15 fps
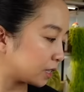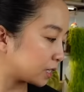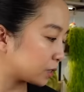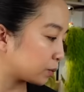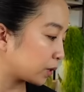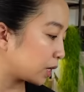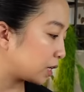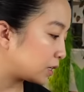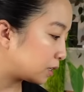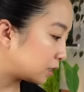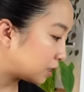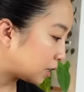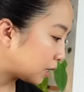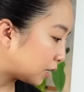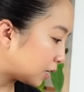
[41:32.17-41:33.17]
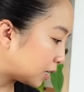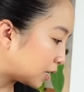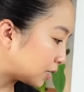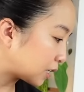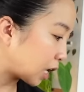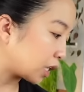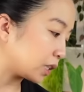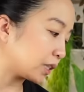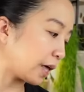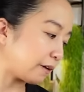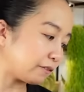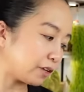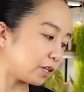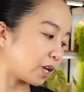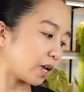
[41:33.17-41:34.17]
This one is
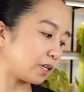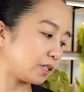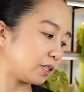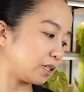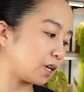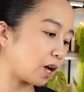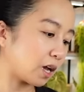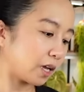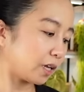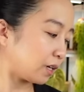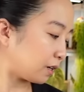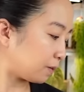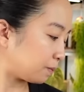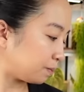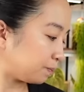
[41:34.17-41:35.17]
$11.99.